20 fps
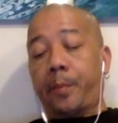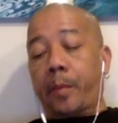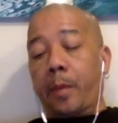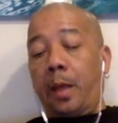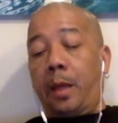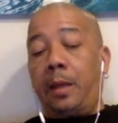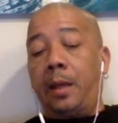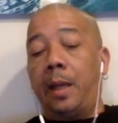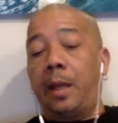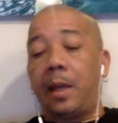
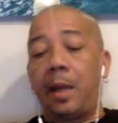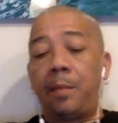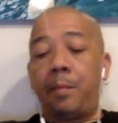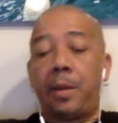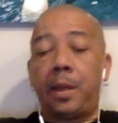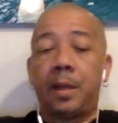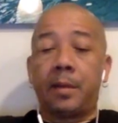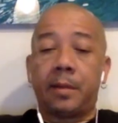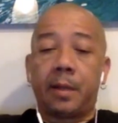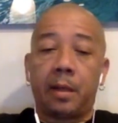in them
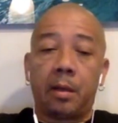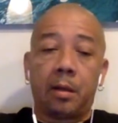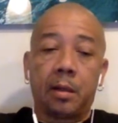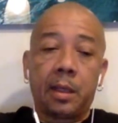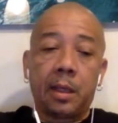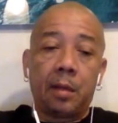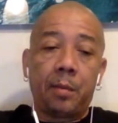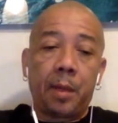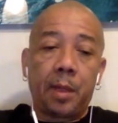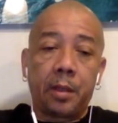days, they didn't
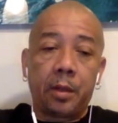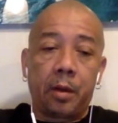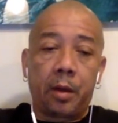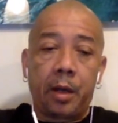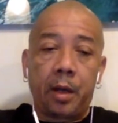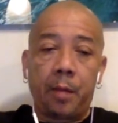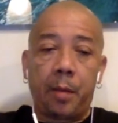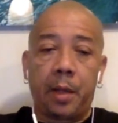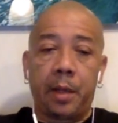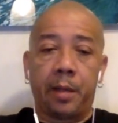kill Matter in
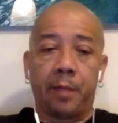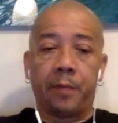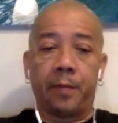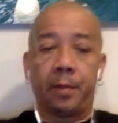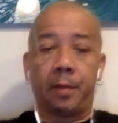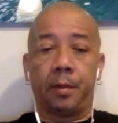a Mandeville.